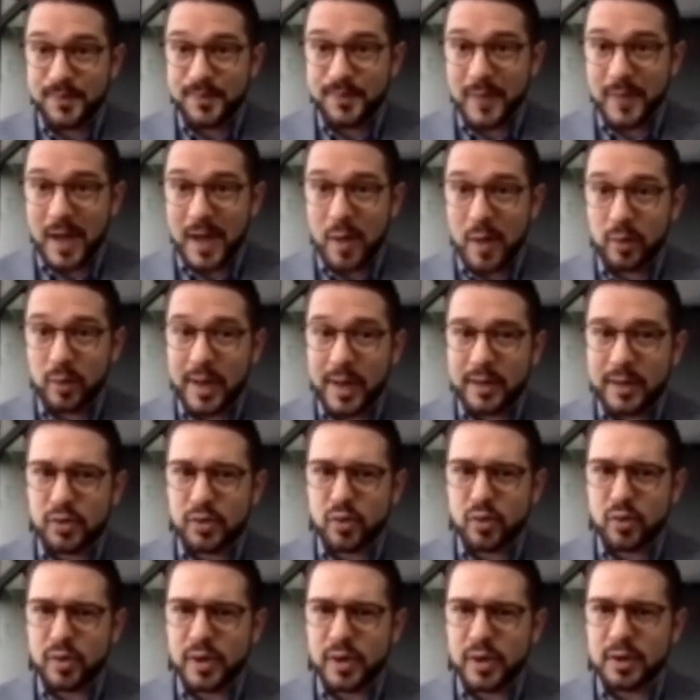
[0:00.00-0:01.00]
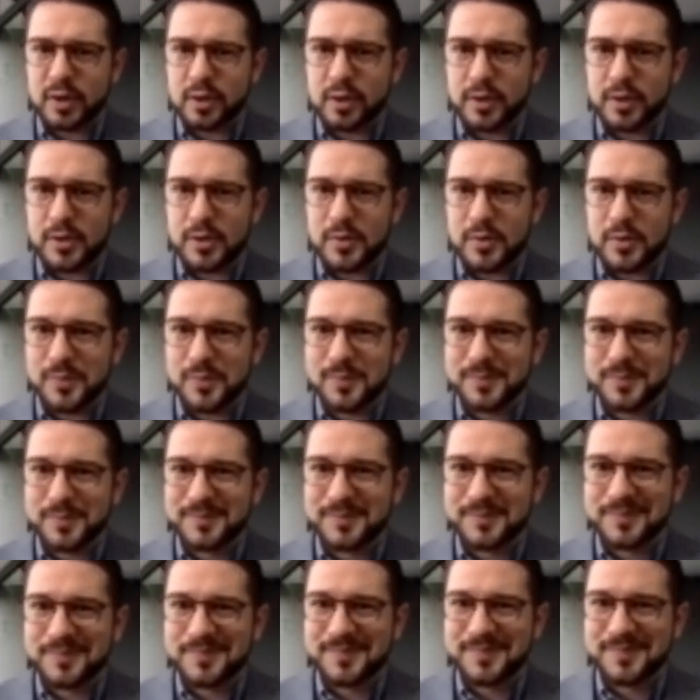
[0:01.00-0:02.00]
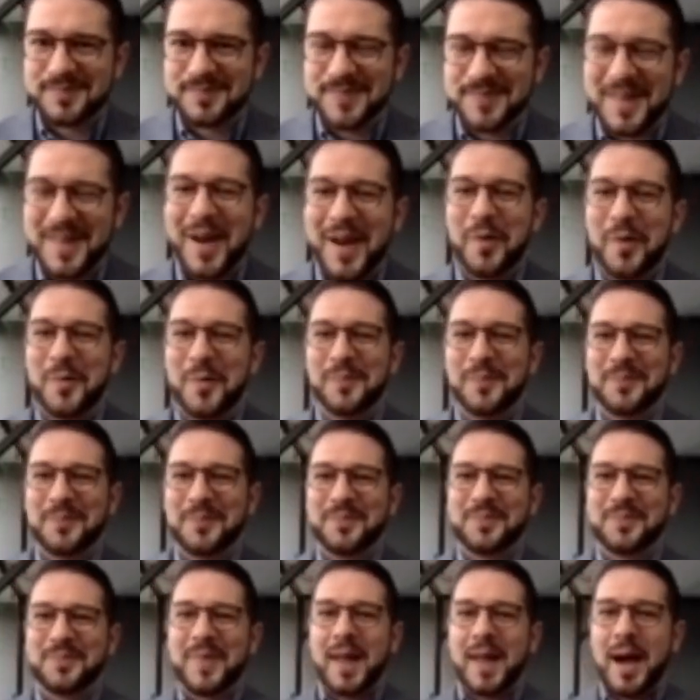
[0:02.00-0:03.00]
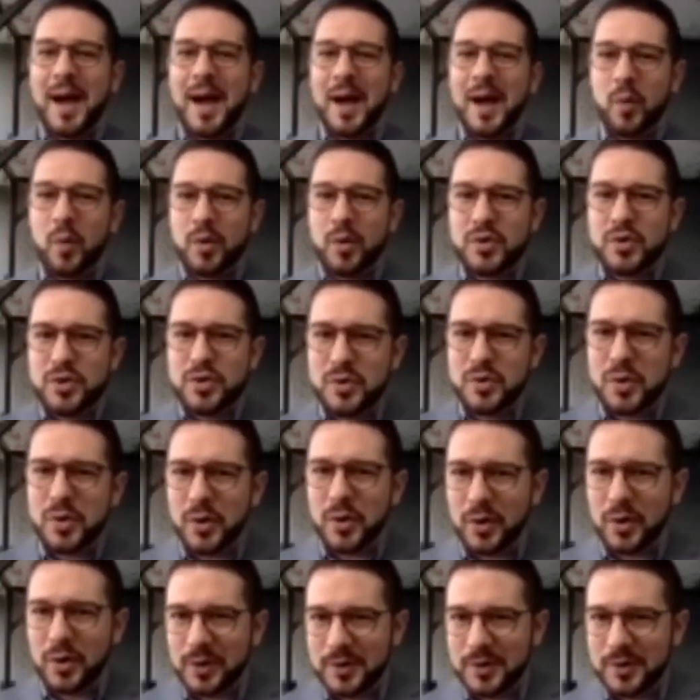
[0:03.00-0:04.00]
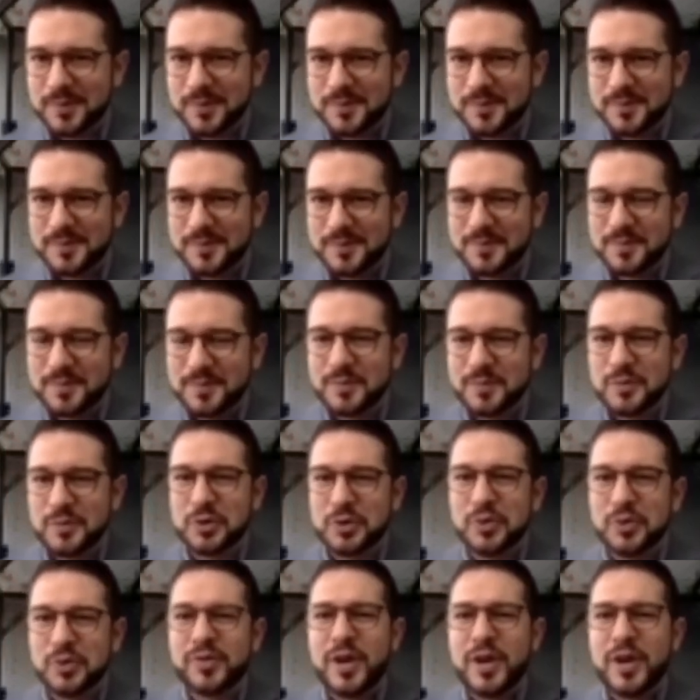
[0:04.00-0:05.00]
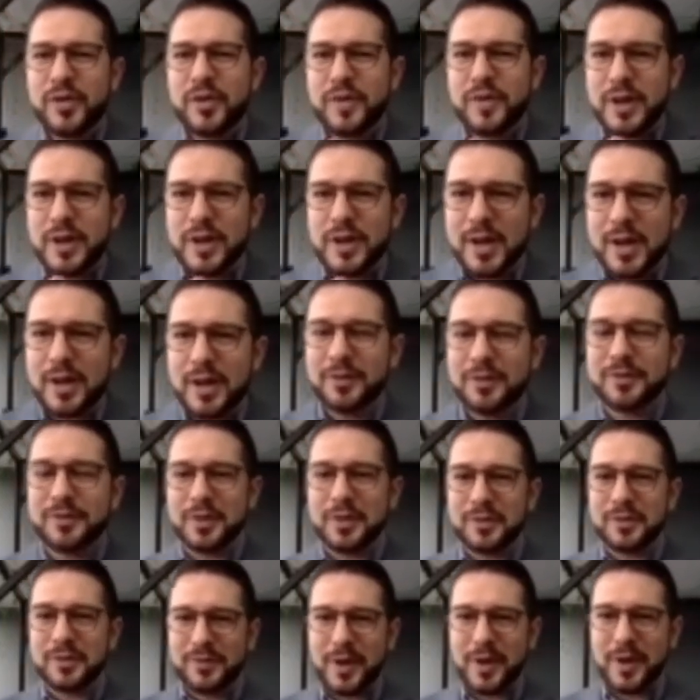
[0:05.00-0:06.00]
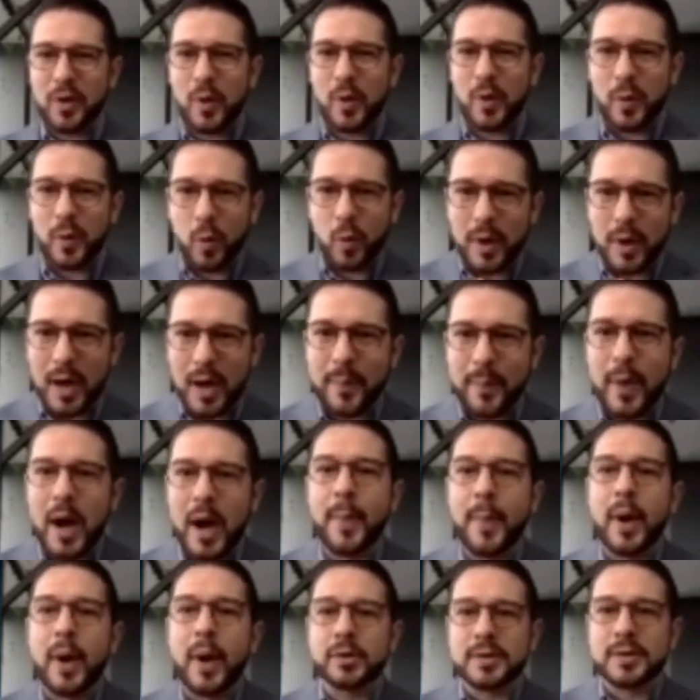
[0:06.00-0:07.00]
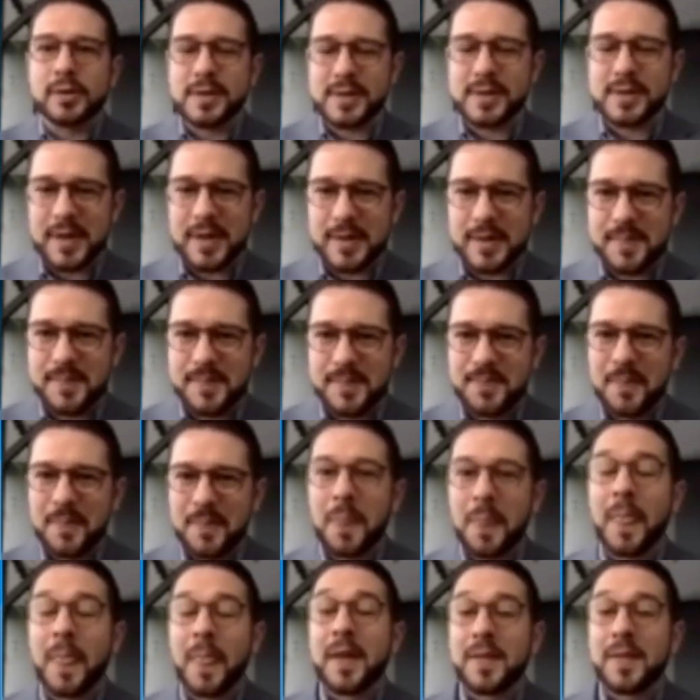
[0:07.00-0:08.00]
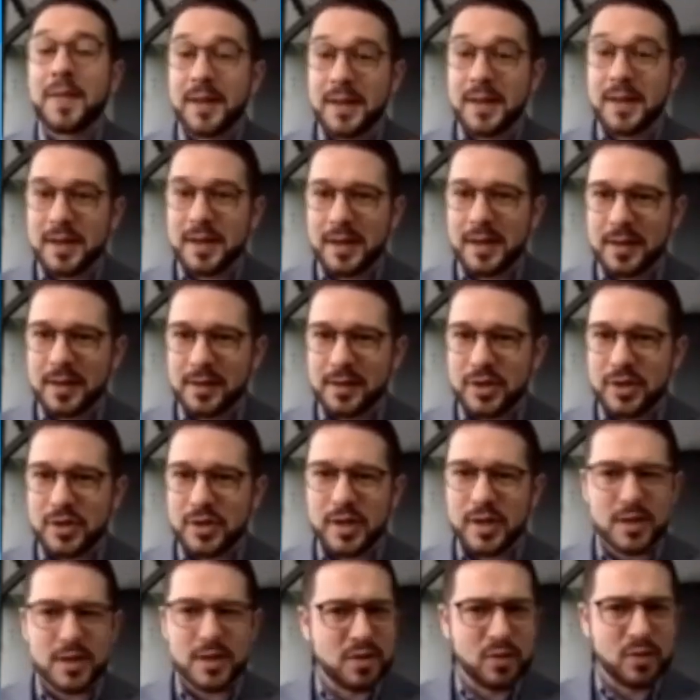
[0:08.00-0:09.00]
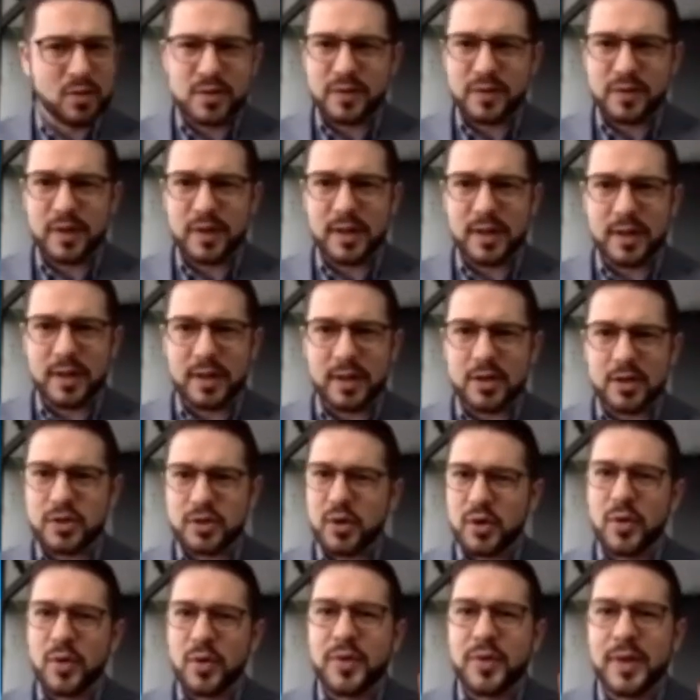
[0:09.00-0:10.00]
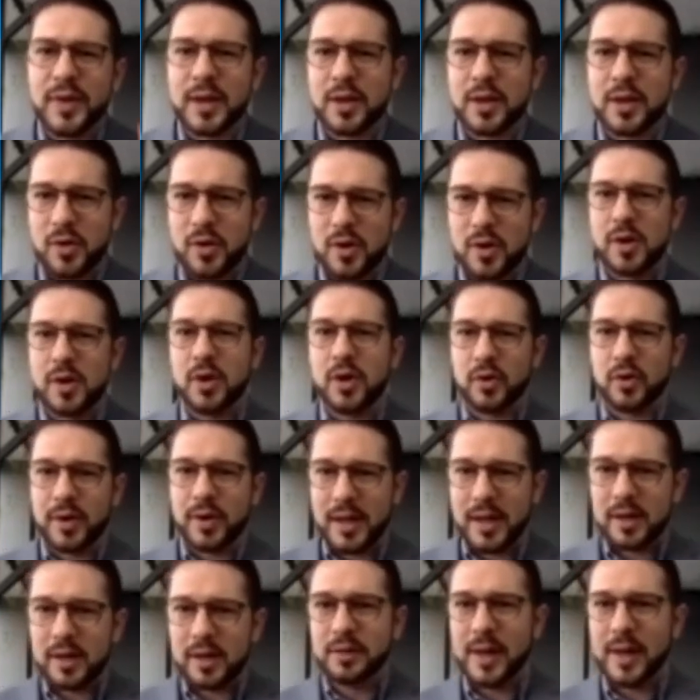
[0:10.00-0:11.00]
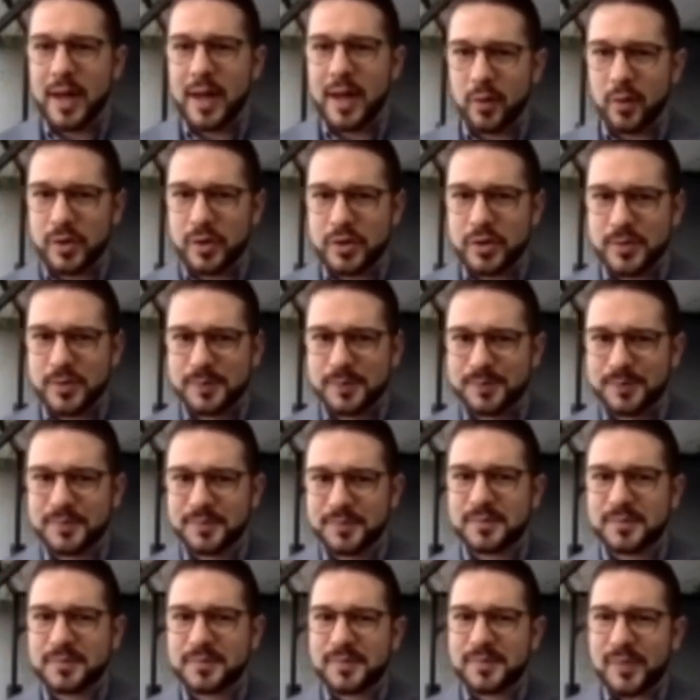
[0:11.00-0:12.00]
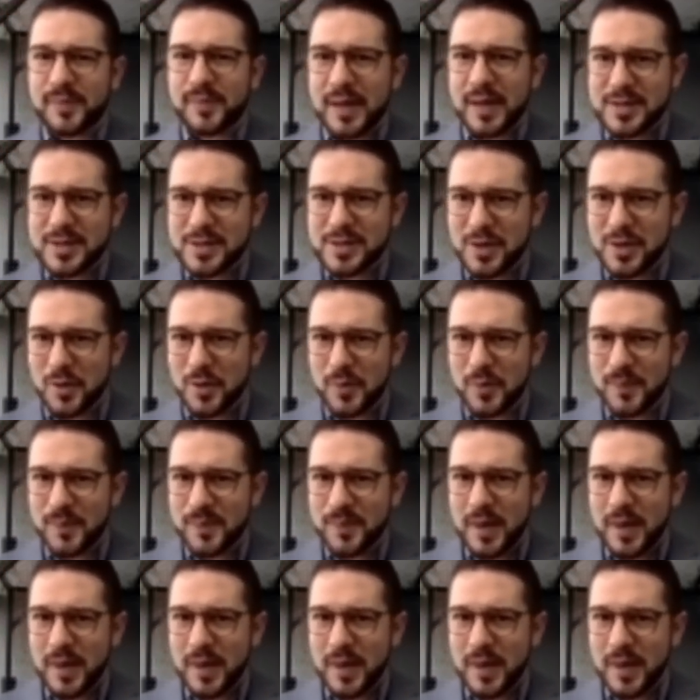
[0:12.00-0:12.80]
I would like to riddle you. Now, I want you all to very, very carefully follow what I'm about to say. Think in English, exclusively in English. Don't think in your native language. So,